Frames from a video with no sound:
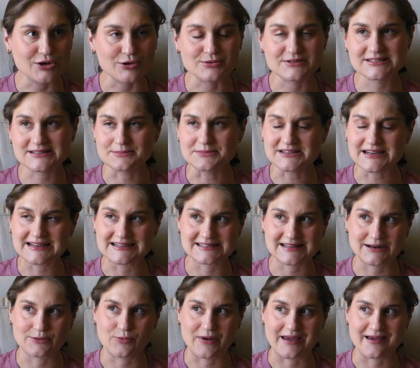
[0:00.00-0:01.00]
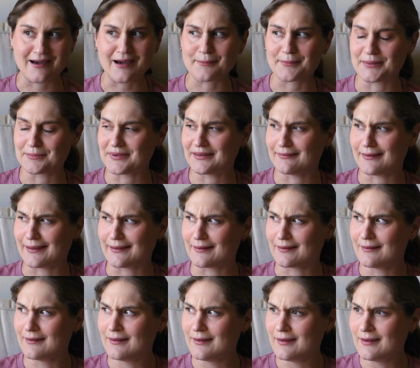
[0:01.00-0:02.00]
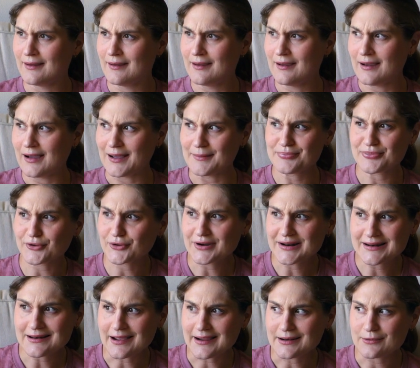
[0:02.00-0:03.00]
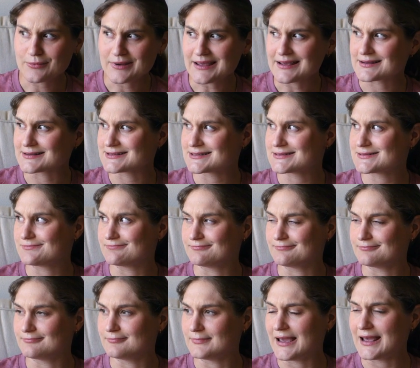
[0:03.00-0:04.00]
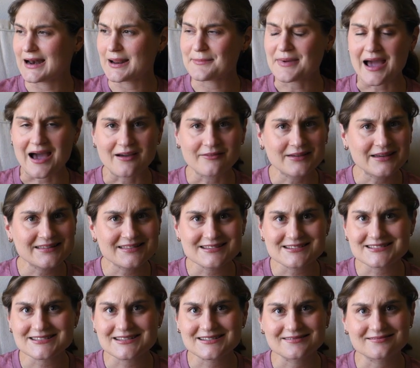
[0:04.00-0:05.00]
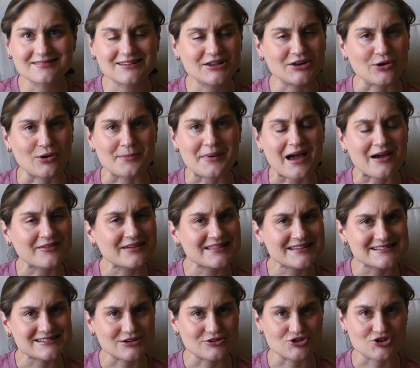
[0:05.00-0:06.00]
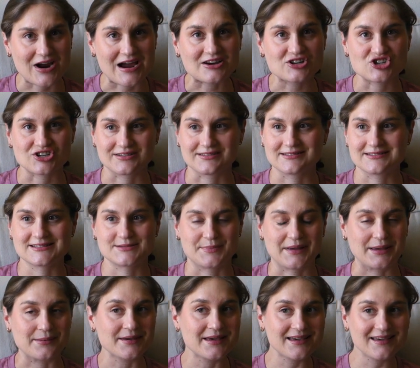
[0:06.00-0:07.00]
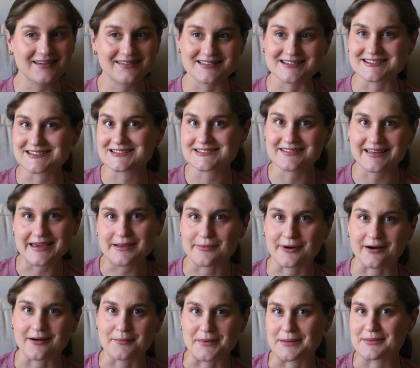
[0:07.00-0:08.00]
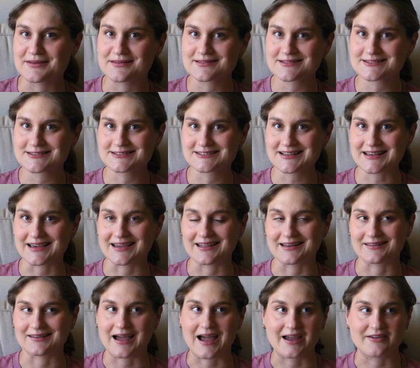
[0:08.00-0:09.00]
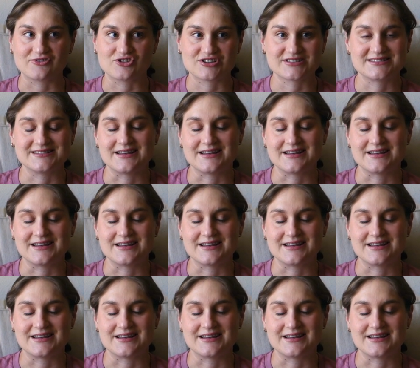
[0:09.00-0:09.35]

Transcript: some days I'd wake up and be like, I'm 39 weeks and I'm having this, I'm having these contractions. Maybe this is labor. Maybe this is it. And I've just